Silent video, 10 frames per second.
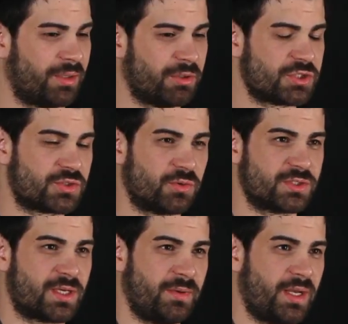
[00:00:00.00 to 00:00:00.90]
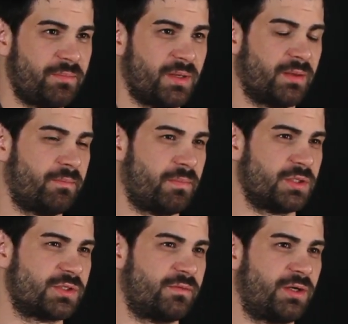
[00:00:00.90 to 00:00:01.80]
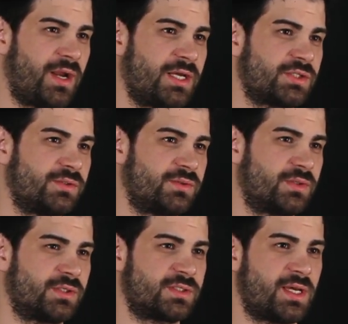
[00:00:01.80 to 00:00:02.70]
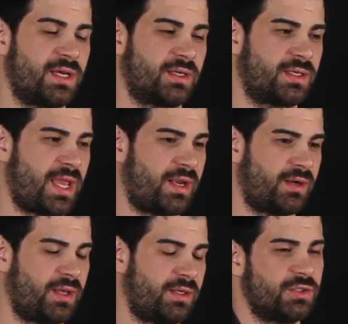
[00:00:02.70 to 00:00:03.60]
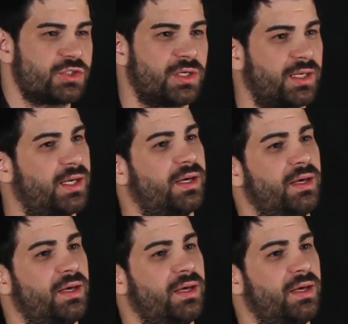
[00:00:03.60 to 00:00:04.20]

got a bunch of tours coming up and a bunch of international tours, Canada and Australia.